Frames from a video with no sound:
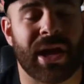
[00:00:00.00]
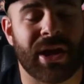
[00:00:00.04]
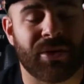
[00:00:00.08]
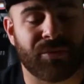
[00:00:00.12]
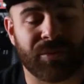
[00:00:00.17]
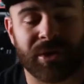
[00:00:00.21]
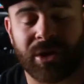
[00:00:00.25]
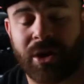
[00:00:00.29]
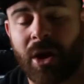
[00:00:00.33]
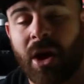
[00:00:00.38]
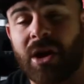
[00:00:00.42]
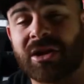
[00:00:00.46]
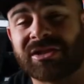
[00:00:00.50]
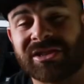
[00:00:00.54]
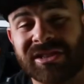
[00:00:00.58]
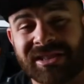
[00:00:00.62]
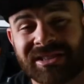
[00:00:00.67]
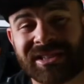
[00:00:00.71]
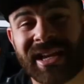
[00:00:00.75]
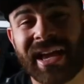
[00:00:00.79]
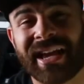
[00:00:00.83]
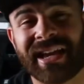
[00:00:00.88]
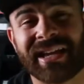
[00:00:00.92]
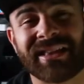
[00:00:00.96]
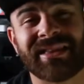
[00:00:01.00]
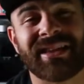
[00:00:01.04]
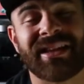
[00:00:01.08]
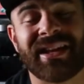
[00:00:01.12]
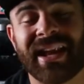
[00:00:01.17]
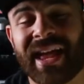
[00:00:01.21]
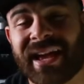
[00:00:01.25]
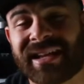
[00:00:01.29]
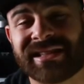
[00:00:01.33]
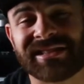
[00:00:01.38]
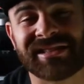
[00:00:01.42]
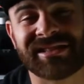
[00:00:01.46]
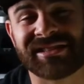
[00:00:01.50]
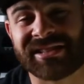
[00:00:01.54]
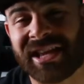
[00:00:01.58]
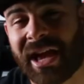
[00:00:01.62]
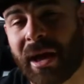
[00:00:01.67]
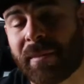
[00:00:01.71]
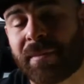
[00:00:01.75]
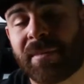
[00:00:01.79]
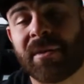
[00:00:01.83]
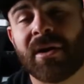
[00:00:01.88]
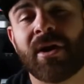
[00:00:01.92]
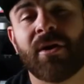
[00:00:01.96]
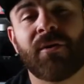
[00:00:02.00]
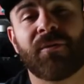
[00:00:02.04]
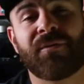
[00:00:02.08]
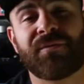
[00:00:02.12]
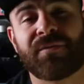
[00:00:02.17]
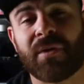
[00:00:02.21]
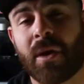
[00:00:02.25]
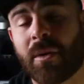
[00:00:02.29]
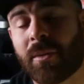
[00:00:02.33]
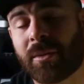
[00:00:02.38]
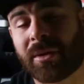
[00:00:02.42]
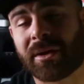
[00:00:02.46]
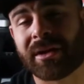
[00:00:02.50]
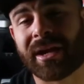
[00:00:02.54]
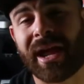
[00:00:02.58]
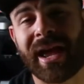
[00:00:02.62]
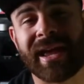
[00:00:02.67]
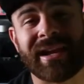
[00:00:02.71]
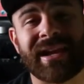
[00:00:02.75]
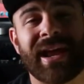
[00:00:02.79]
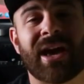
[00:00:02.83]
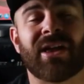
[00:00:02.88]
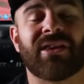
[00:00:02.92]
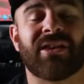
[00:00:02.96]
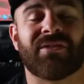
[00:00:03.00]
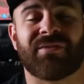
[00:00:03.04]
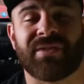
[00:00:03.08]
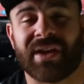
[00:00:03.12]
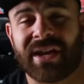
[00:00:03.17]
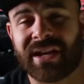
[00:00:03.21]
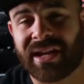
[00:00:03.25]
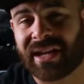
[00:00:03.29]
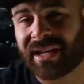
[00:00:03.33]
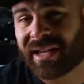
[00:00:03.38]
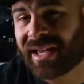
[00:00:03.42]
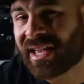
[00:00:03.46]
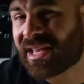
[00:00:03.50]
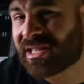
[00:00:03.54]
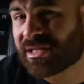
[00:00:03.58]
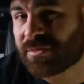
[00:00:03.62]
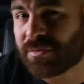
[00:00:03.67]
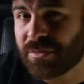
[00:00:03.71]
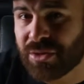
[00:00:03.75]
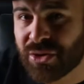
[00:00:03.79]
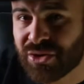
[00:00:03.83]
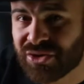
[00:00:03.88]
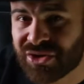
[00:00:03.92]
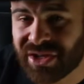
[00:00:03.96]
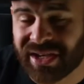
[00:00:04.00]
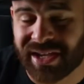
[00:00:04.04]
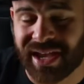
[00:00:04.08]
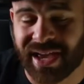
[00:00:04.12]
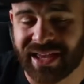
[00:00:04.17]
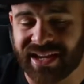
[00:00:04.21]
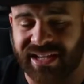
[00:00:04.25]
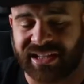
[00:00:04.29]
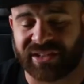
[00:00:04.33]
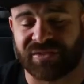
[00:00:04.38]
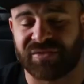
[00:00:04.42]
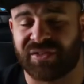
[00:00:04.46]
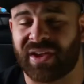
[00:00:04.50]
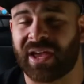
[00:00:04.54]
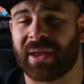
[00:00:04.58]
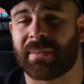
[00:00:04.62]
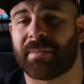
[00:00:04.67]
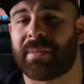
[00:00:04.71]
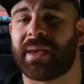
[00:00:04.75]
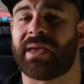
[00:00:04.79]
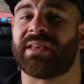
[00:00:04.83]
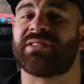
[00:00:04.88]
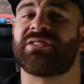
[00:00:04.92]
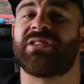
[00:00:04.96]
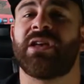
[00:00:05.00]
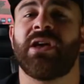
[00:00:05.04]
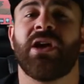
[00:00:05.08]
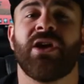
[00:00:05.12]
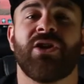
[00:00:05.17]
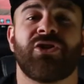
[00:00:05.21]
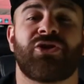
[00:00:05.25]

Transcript: in regards to taking the next step forward and elevating his music and his fan base